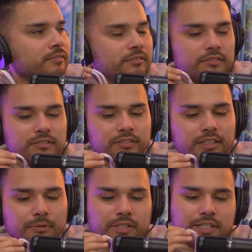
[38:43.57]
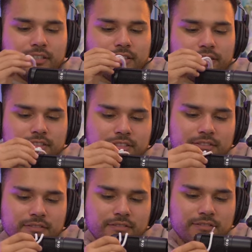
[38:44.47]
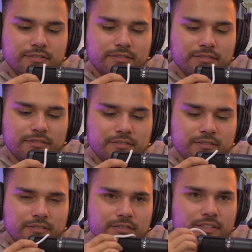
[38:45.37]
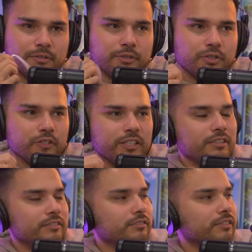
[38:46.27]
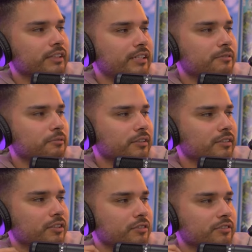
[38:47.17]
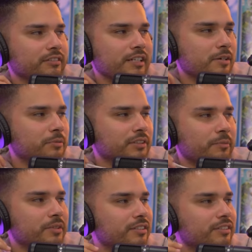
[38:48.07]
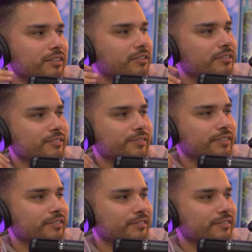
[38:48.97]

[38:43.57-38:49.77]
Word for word: Yeah. That were like in talks. Oh, yeah. Like when Drake and Ye were like, "Oh, album's coming this year." It's like